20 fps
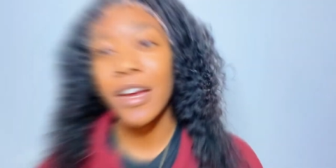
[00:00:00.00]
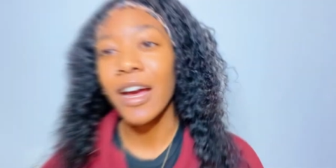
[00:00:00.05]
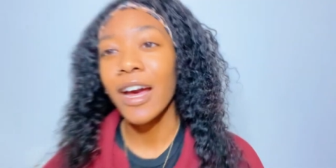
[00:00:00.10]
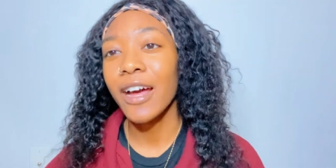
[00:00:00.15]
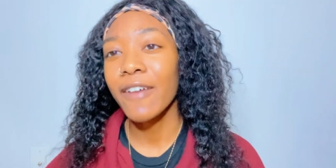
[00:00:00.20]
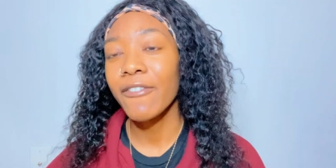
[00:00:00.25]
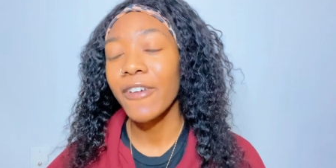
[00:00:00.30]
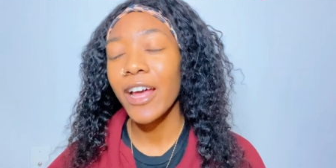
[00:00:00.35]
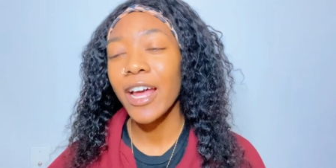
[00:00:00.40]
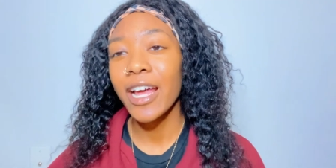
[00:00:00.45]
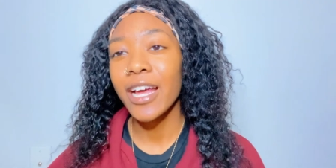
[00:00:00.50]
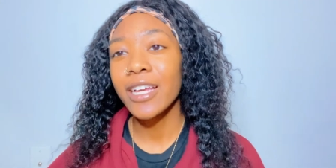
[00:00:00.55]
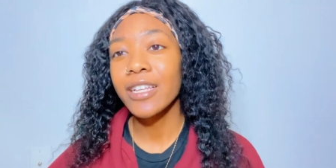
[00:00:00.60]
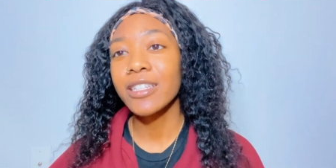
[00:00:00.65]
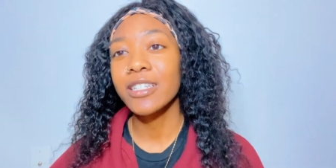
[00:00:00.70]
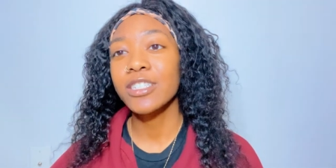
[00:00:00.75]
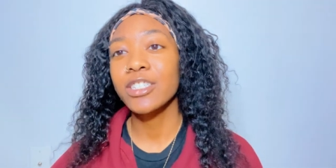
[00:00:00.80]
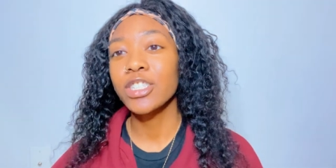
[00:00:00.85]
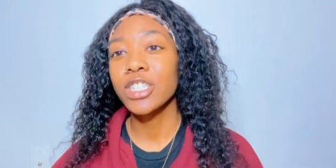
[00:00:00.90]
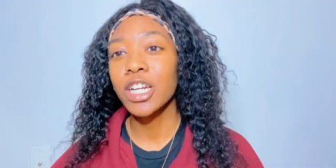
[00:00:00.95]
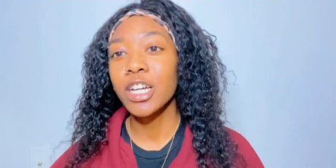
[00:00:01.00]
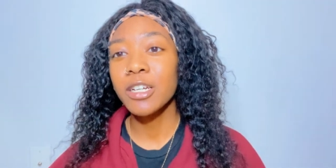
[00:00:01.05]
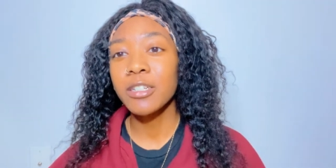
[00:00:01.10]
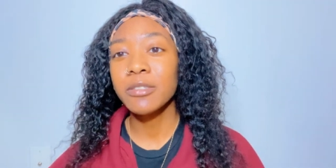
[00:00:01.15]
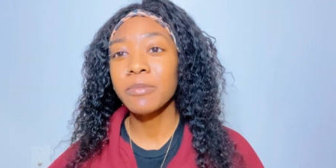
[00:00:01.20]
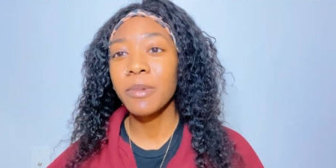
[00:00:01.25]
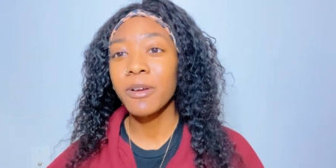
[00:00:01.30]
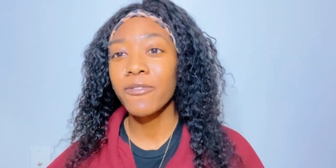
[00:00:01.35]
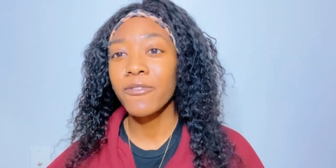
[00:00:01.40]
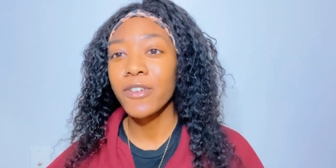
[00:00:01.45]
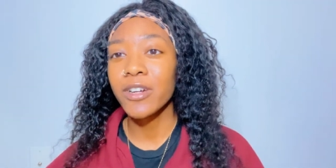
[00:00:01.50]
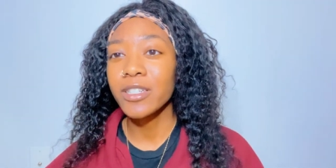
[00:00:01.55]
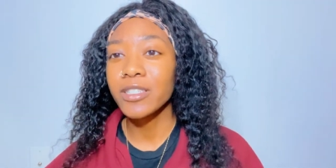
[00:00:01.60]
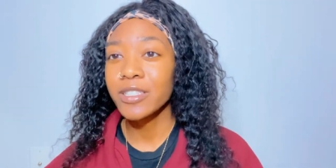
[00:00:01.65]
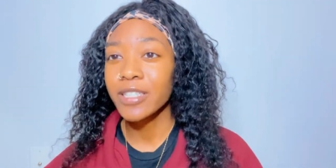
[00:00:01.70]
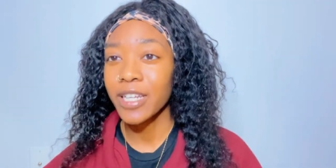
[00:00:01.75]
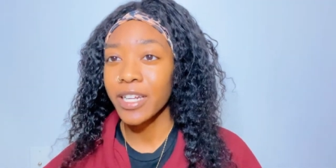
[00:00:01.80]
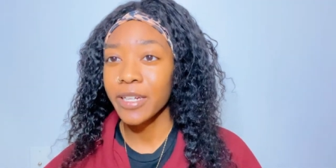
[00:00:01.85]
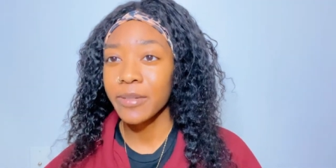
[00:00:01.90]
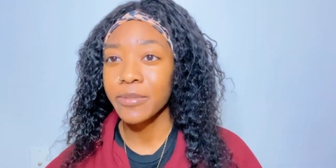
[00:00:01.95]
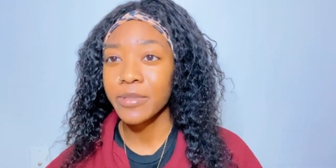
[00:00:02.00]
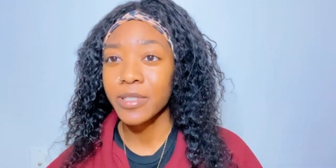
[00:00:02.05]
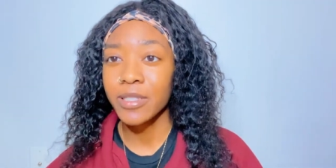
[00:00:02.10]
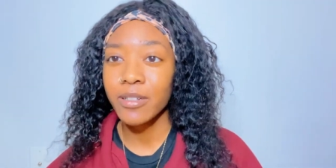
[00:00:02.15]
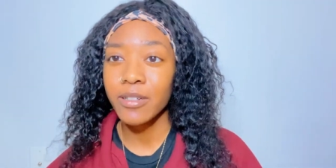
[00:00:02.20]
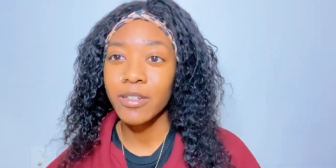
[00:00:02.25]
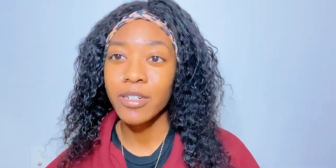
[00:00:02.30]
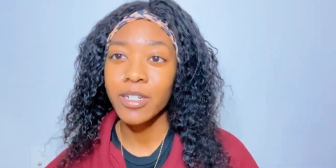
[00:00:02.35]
I've had Chubs, my first hamster.